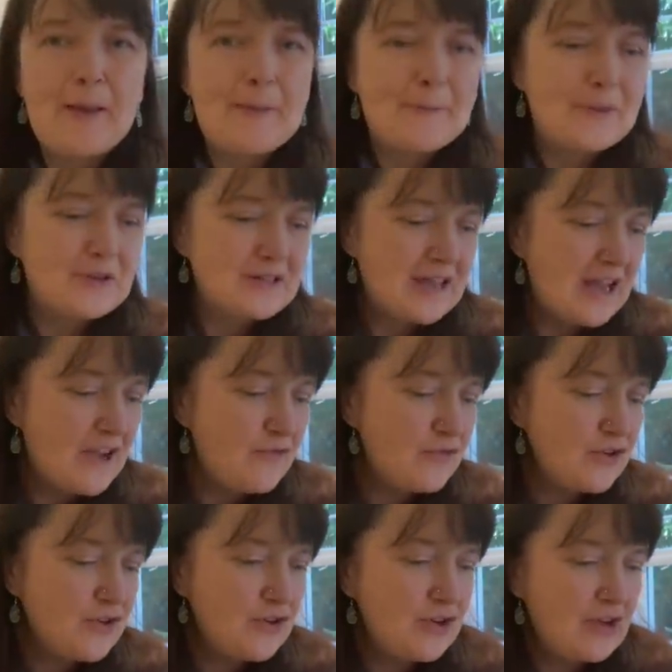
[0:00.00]
But if
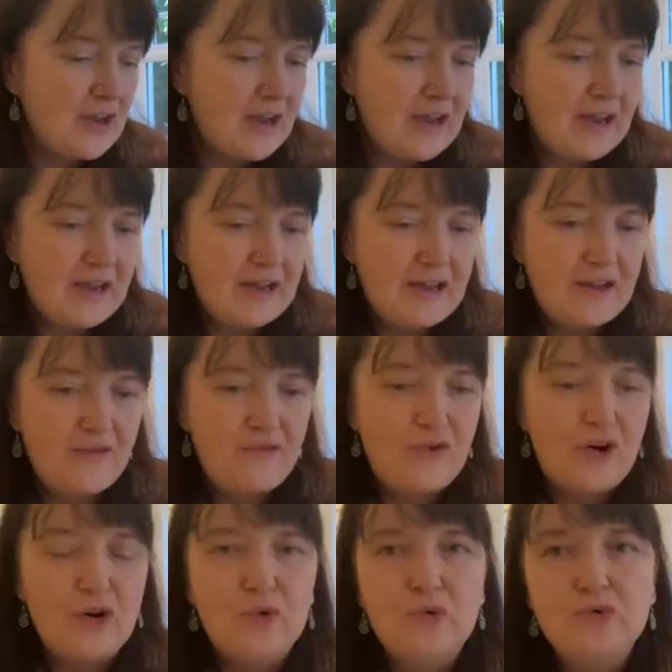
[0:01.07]
you
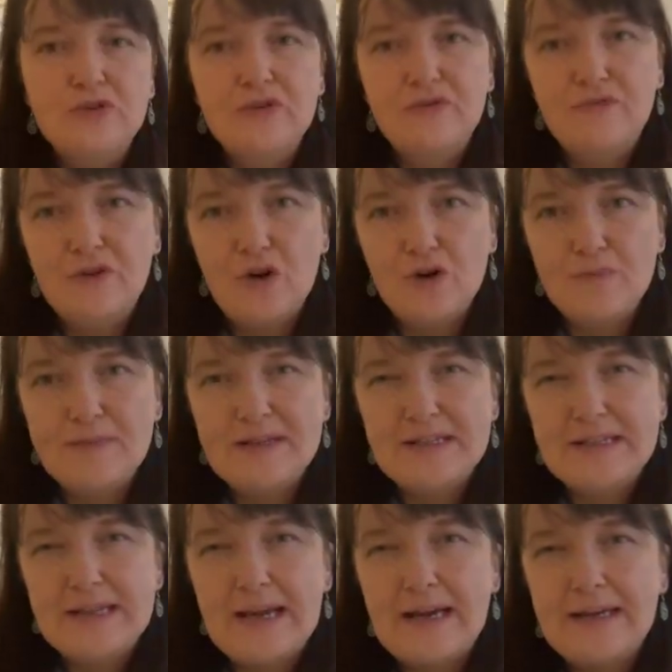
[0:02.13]
followed
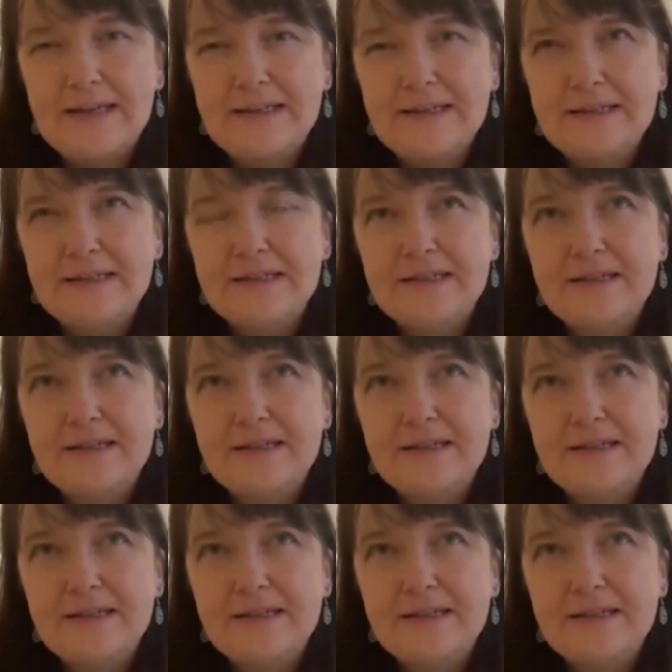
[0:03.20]
Vlogmas and